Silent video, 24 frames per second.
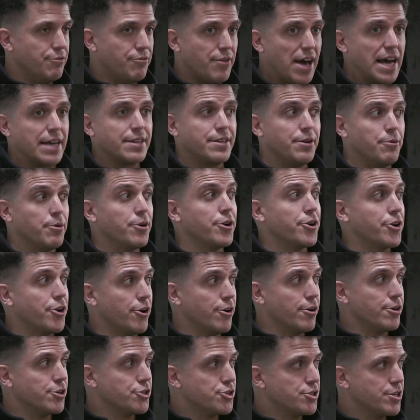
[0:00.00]
In fact, they were
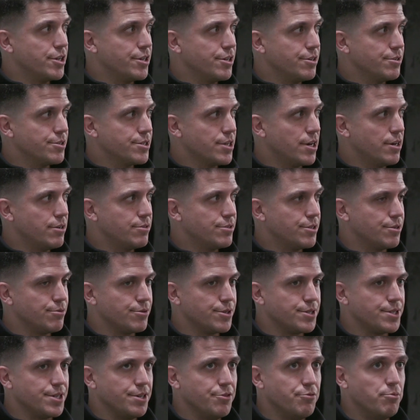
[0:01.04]
encouraged to do so, to
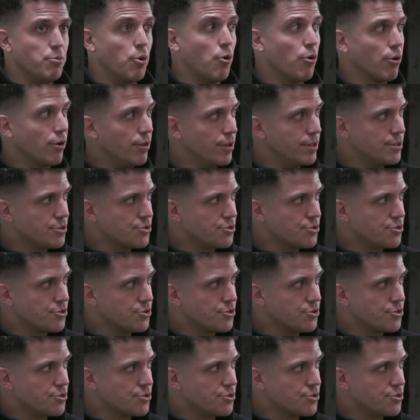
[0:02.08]
receive moral